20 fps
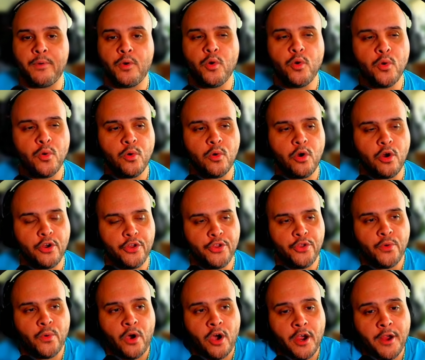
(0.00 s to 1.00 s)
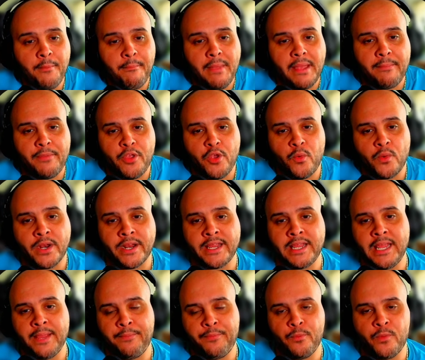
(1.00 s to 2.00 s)
who you are. Maybe you want to
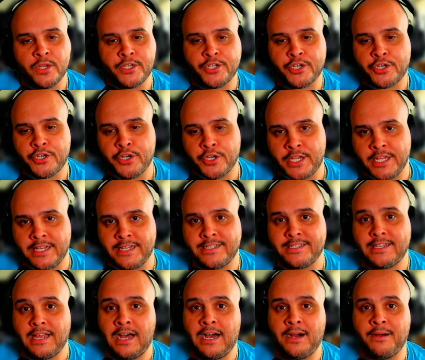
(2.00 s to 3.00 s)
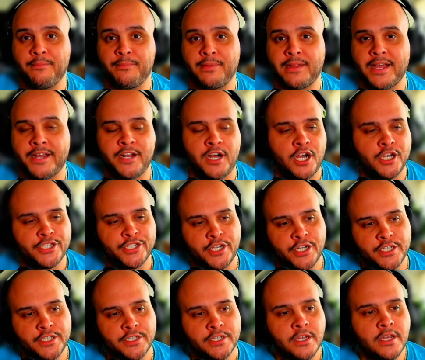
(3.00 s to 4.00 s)
keep what you're cooking kind of
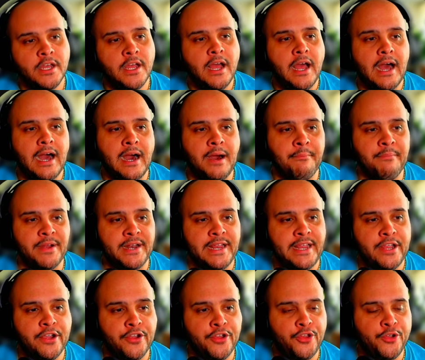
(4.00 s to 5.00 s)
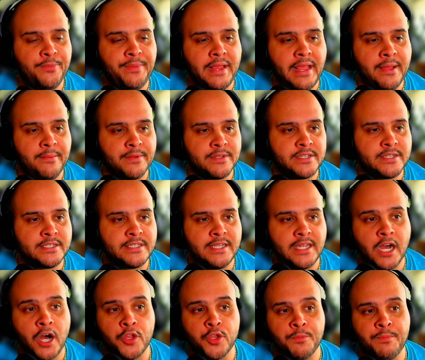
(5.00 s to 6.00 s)
hush-hush, but here you'll be able to
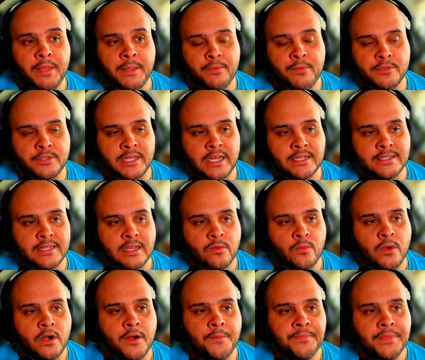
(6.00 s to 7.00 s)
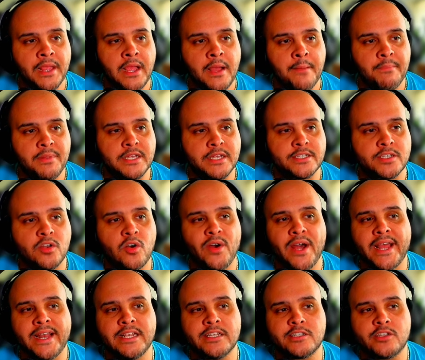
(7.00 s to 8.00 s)
see other people's decks as well. But let's go
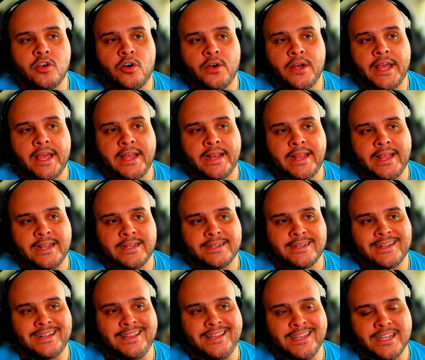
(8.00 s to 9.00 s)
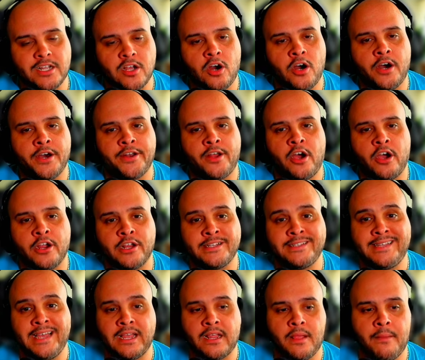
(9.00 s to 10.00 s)
ahead and click on our
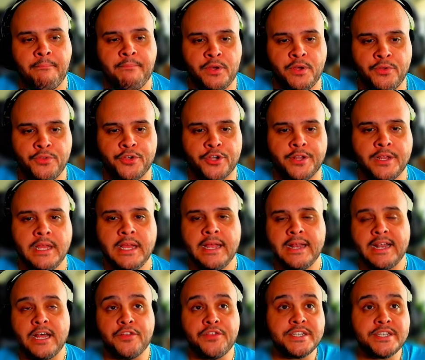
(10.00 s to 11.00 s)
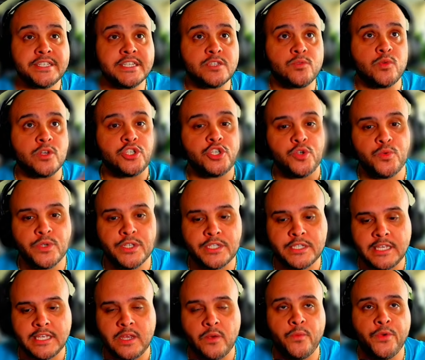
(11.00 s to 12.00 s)
deck builder. Now this is what you would
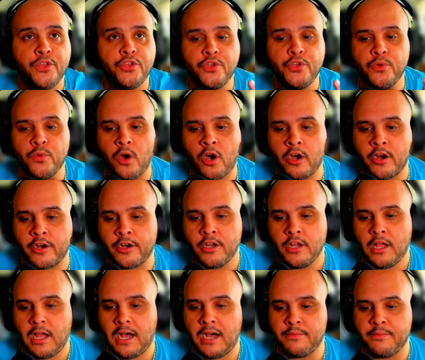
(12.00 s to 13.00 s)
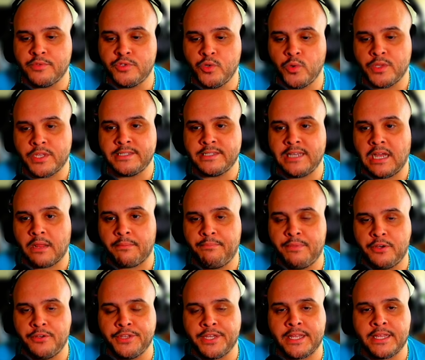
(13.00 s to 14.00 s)
see when you are doing the deck
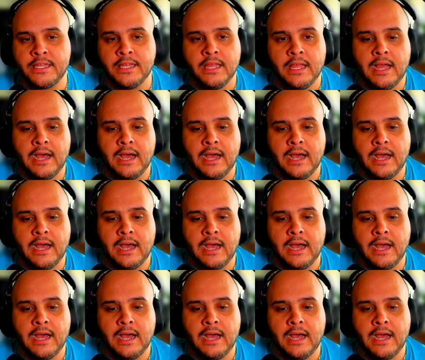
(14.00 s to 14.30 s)
building.